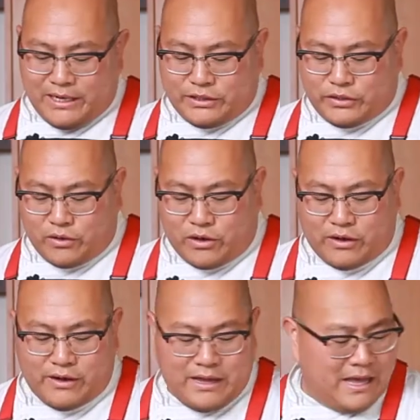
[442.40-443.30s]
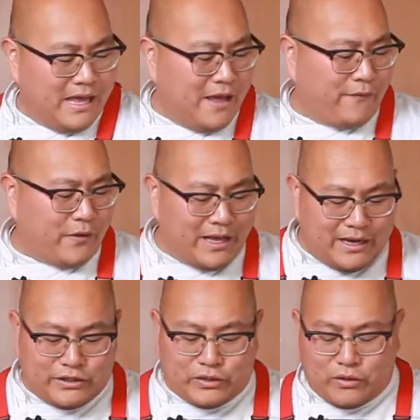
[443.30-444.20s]
it too hard. If you hit
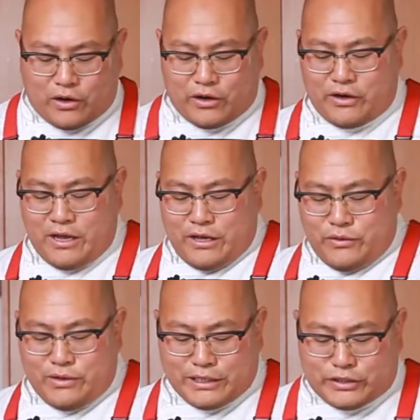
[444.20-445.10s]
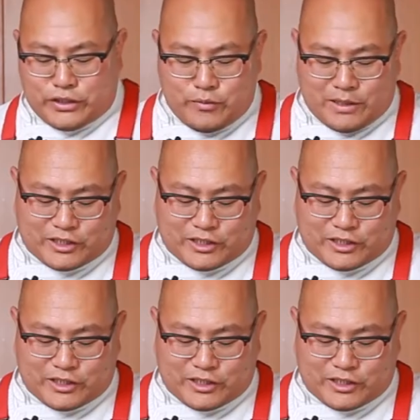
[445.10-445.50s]
it too hard, you get too much